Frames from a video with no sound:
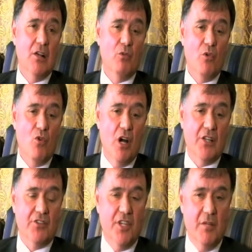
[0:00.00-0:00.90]
we
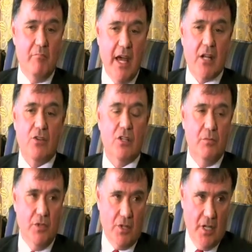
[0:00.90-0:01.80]
want the medical
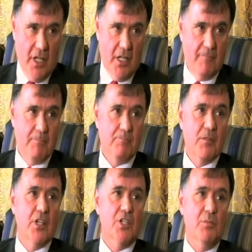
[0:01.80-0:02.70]
community
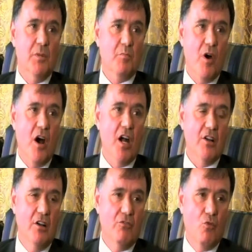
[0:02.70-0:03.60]
to be part
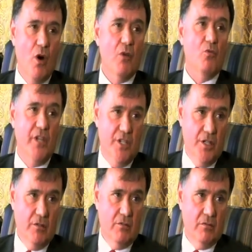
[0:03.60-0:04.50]
of what we
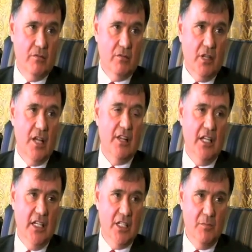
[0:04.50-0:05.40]
do, and they
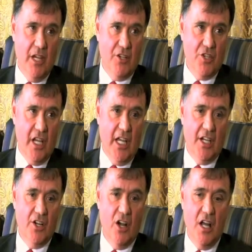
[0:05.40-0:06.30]
need to be
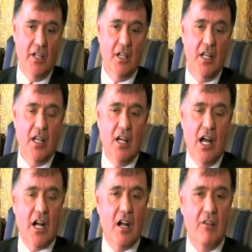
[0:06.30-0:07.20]
educated on
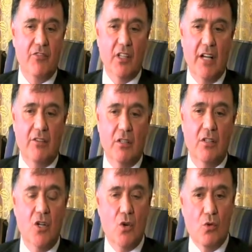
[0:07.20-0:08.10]
a comfort level
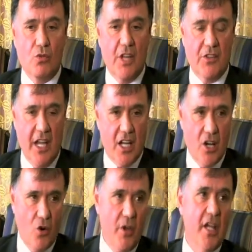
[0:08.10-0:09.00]
that they can
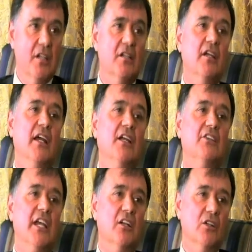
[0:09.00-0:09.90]
go in and
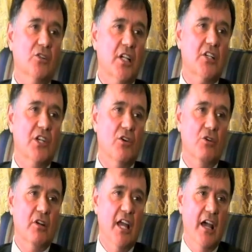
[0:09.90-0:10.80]
take a look at the
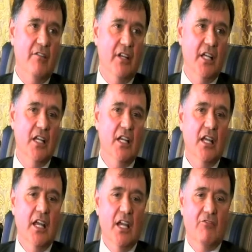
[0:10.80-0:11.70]
oral cavity
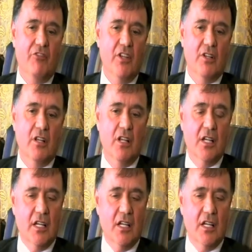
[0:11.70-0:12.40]
and feel